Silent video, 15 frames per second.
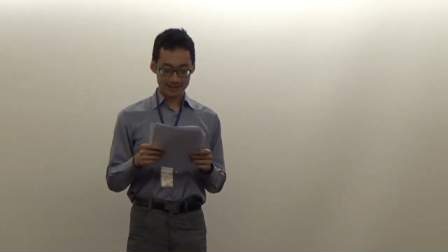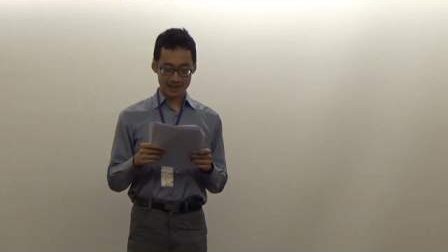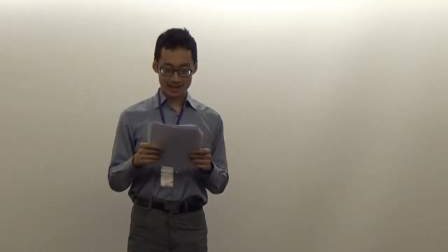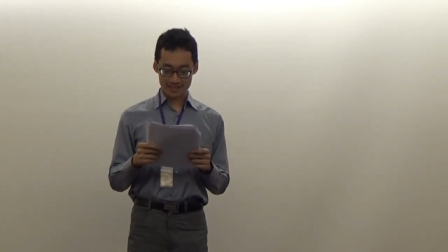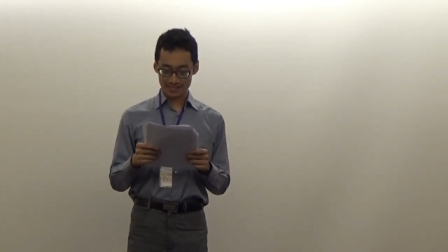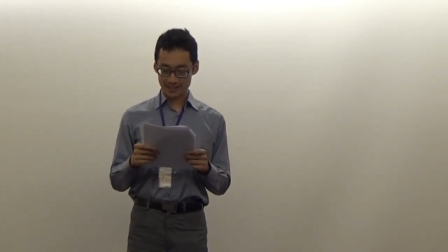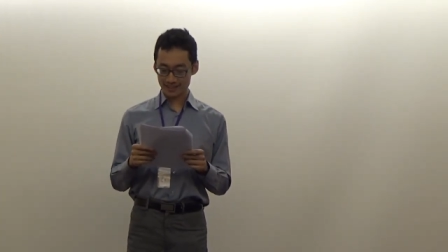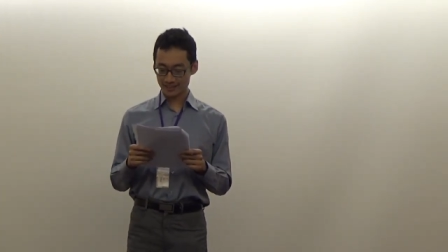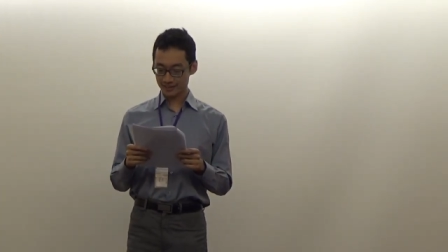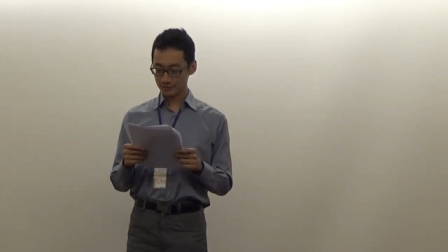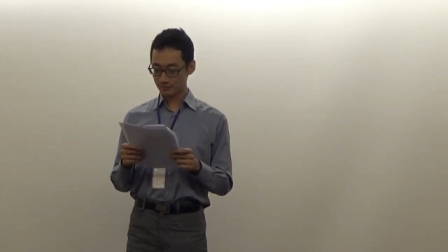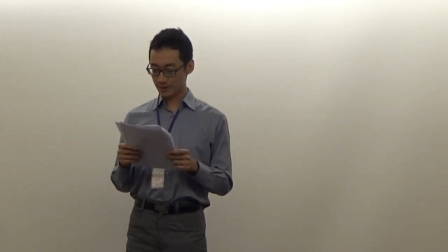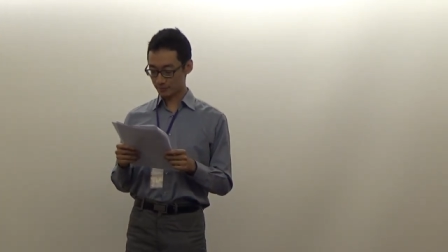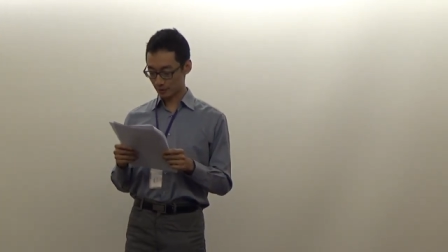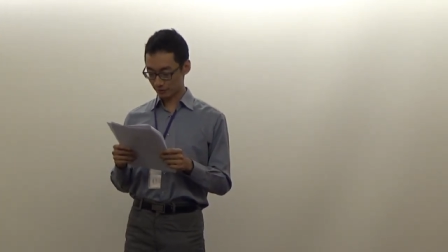I think
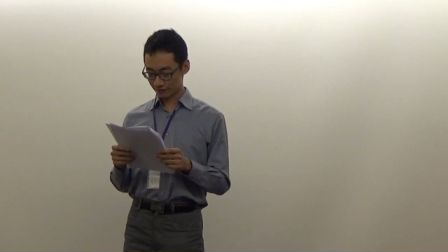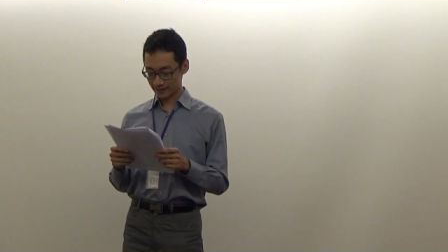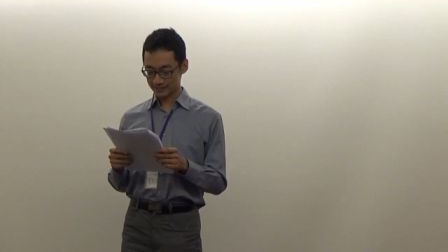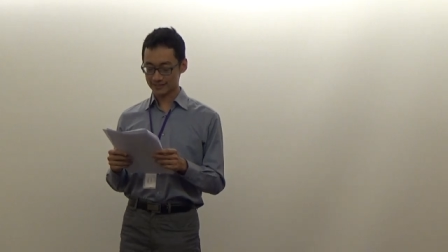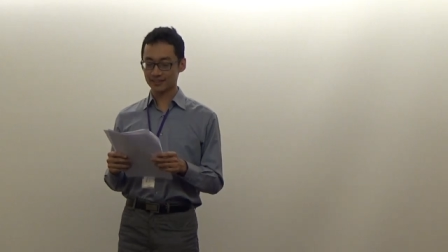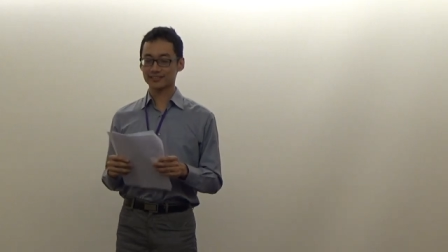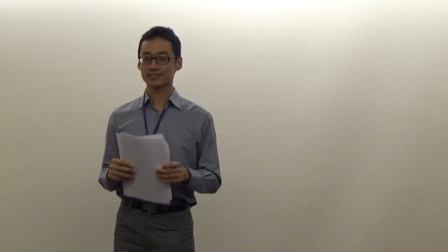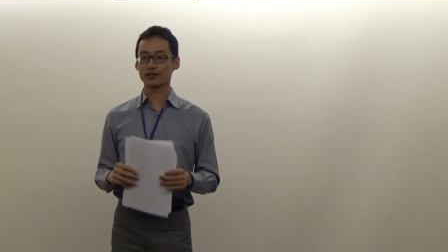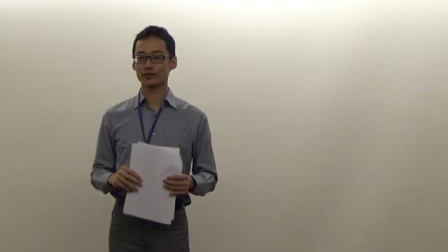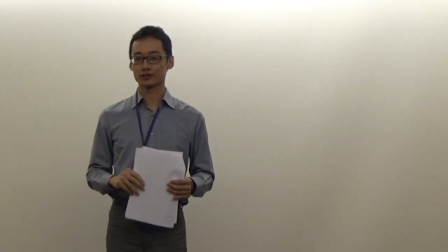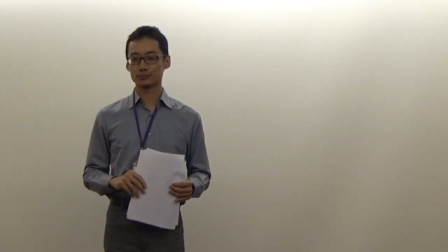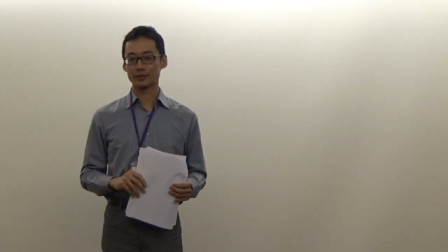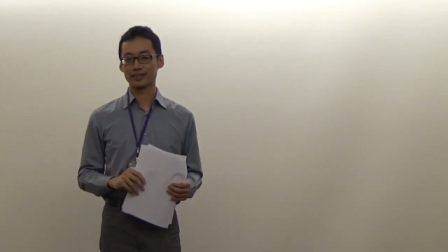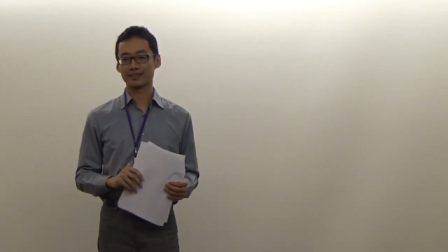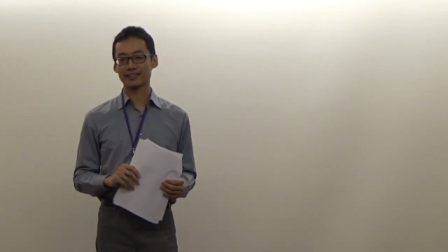my professor
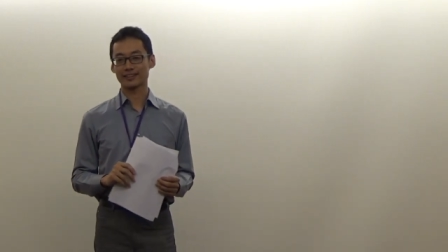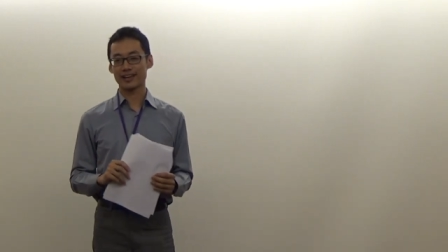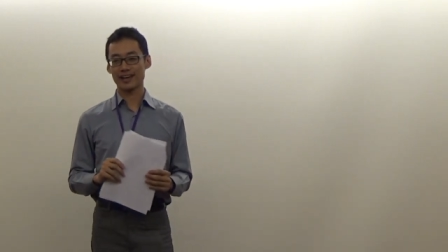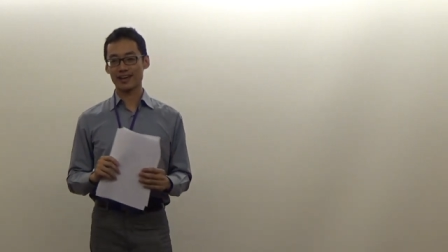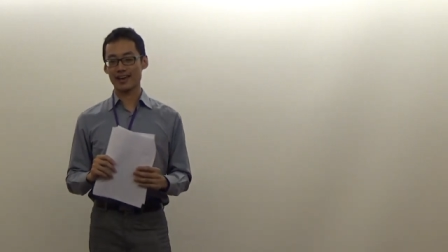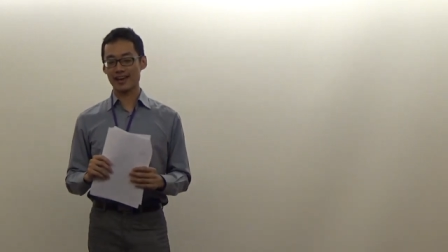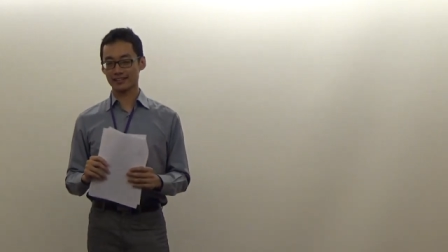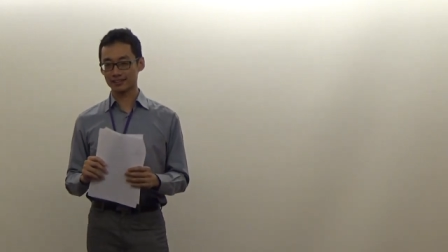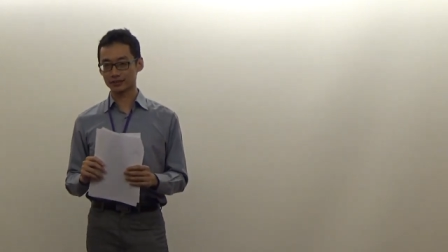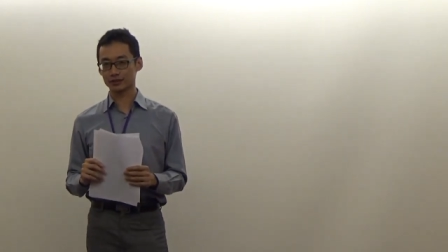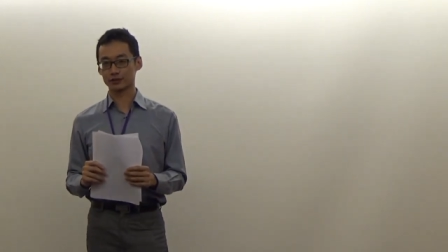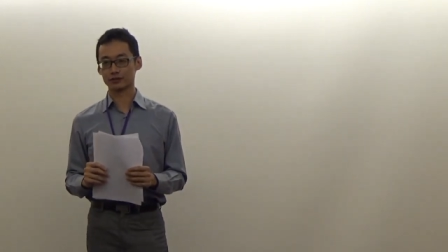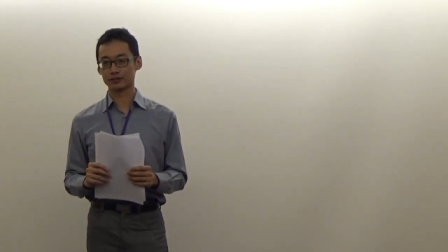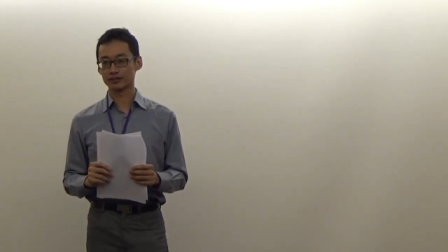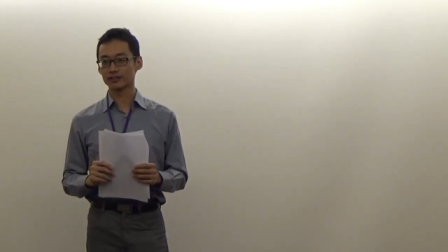taught me the
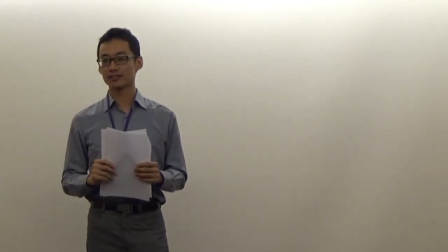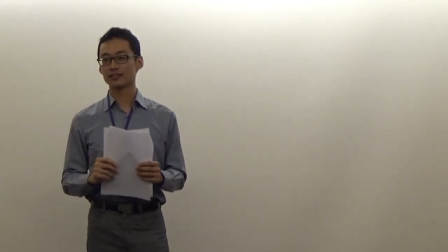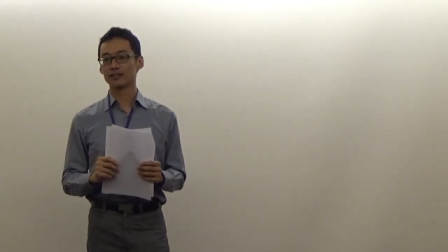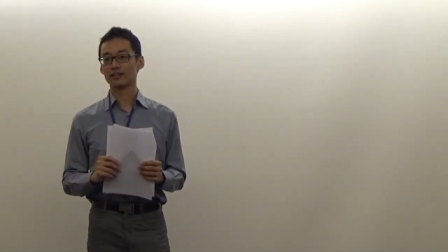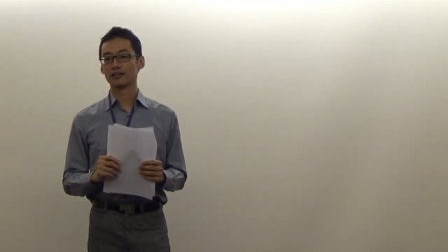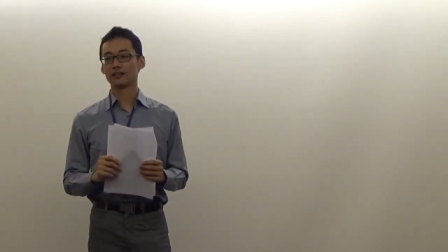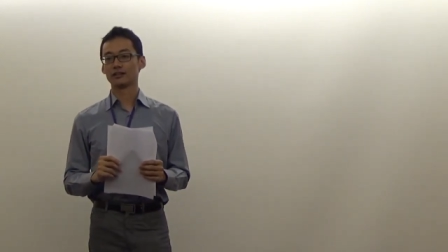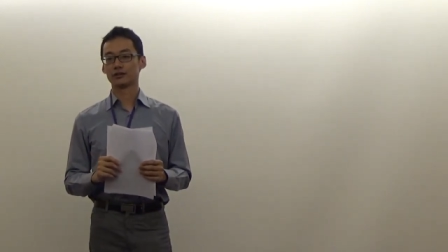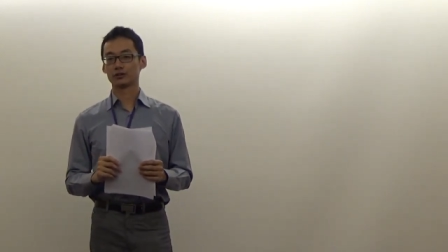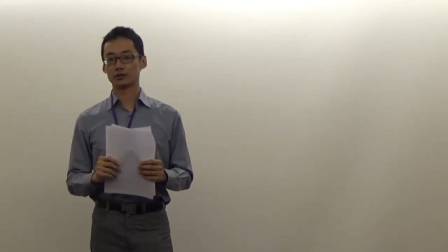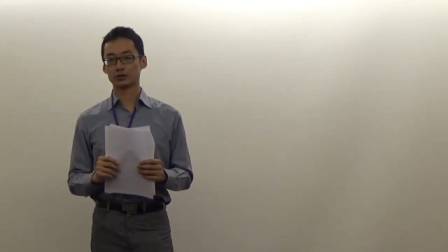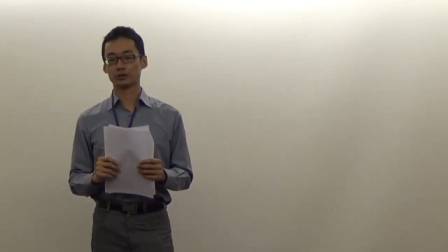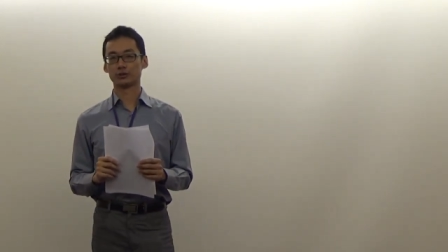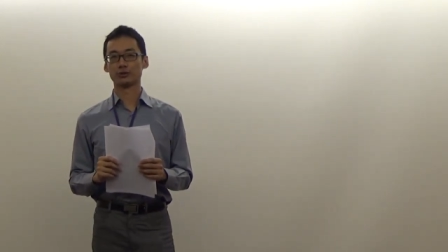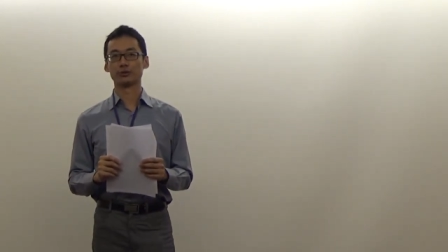attitude
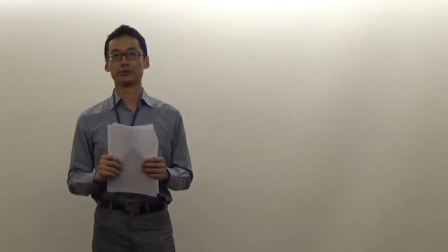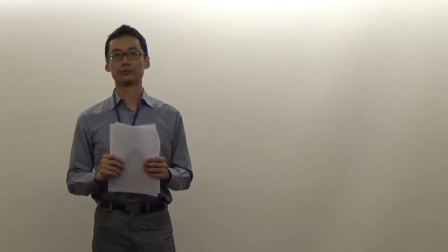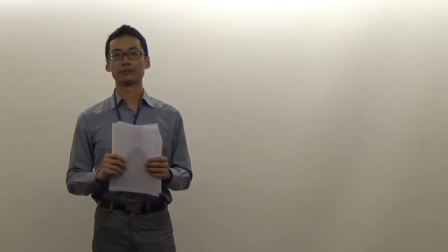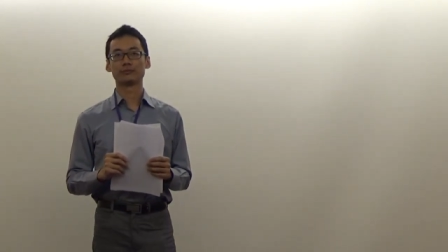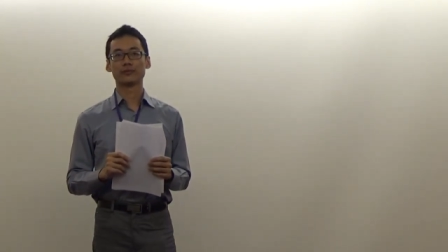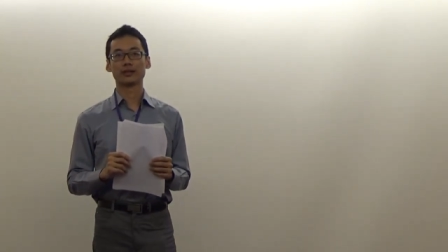to